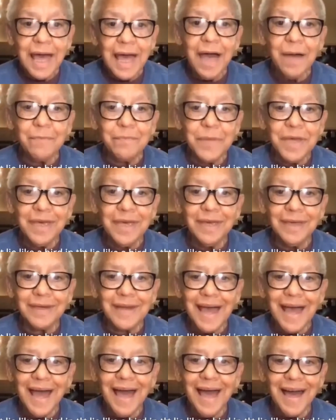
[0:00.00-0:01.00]
I
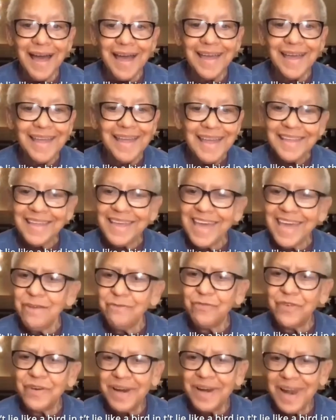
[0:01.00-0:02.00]
mean, I
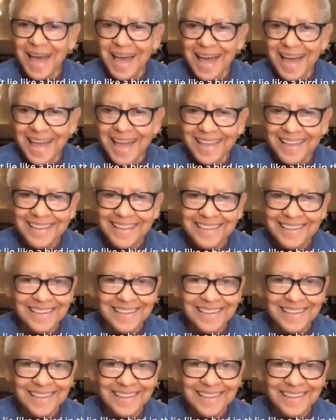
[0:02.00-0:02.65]
can fly